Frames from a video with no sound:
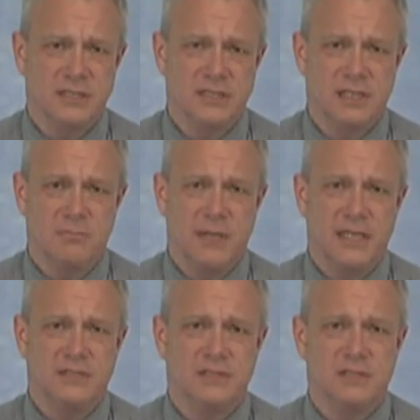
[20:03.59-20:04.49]
In some
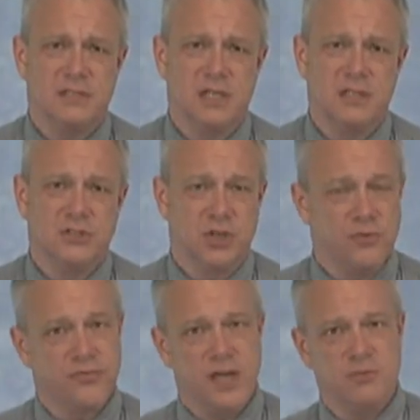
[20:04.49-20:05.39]
patients,
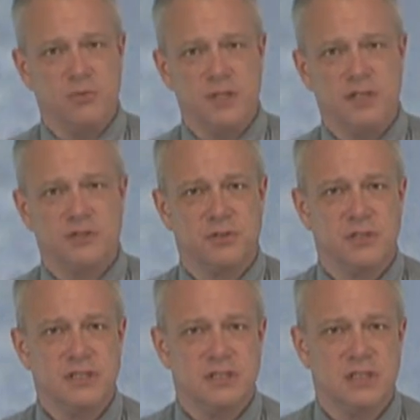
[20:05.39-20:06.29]
Zofran will be the
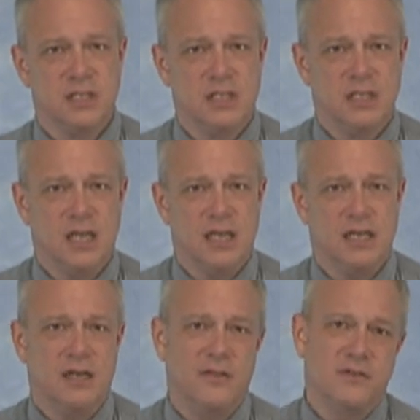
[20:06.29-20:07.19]
choice, and
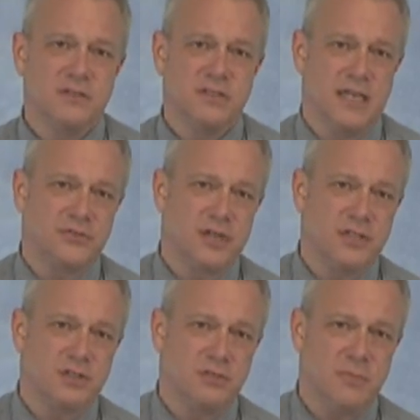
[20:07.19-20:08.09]
in others,
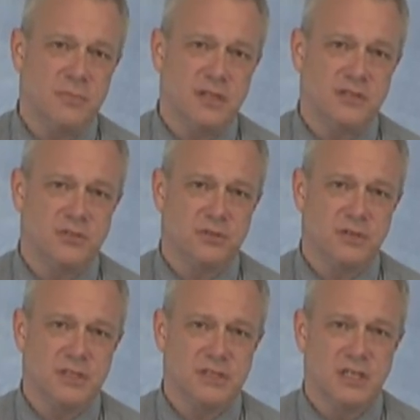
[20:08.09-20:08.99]
naltrexone may be the
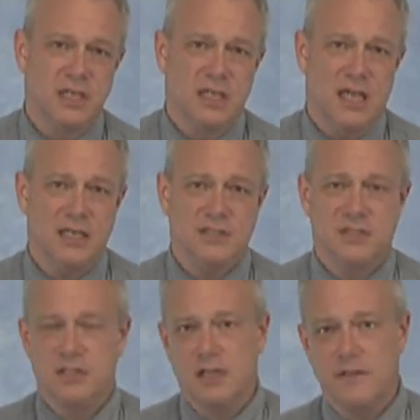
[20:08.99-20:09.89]
choice. And in
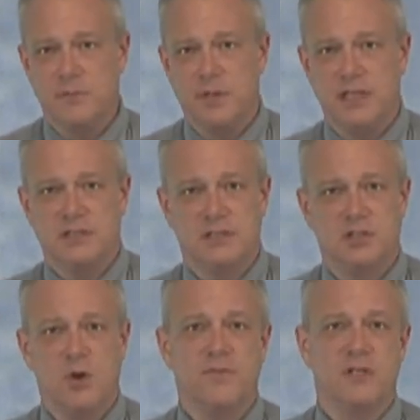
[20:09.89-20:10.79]
still other patients,
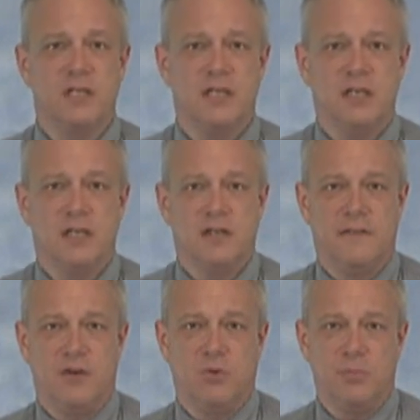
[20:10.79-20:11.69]
hopefully,
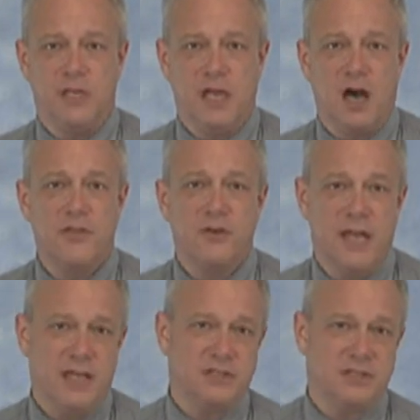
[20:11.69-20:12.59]
there will be other
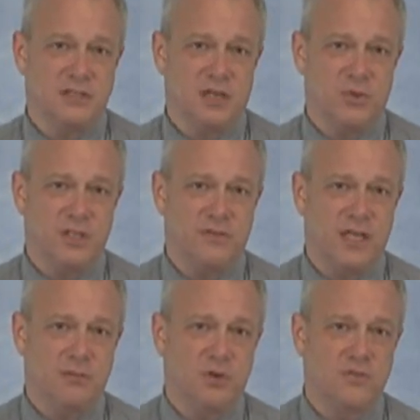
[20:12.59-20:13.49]
agents that we
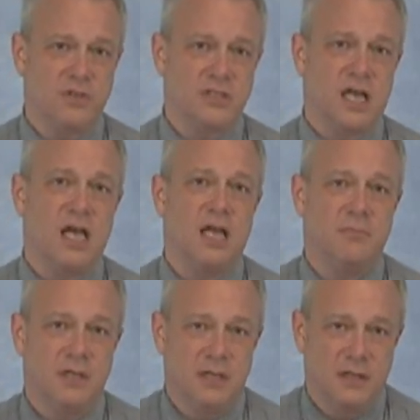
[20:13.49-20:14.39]
develop over time
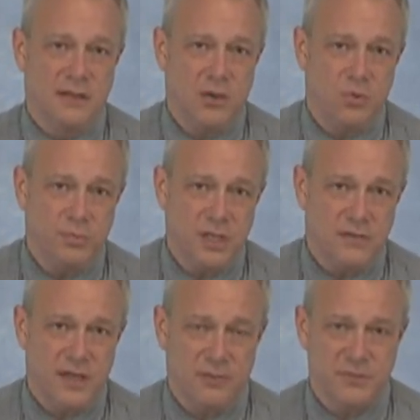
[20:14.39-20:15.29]
that will be
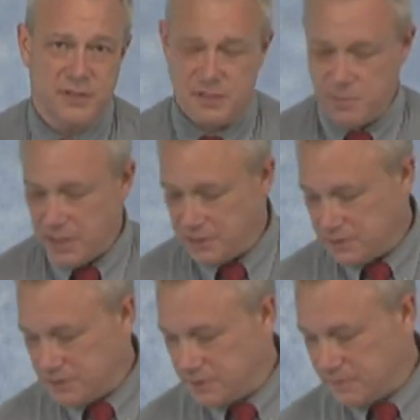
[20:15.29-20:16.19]
of help to these
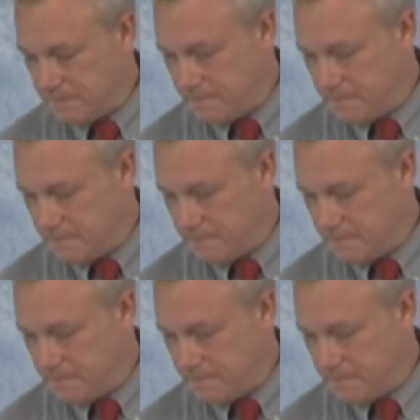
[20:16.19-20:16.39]
patients.